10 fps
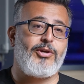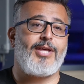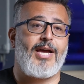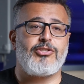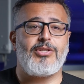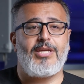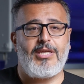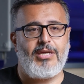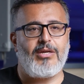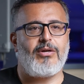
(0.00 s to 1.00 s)
could actually
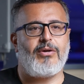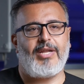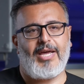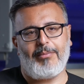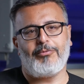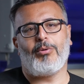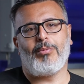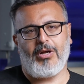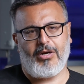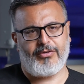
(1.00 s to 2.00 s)
hear an
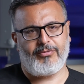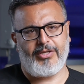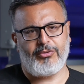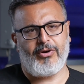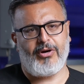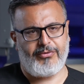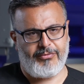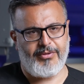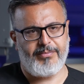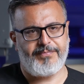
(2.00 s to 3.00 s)
abnormal heart rate or a heart
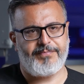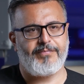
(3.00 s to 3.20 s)
rhythm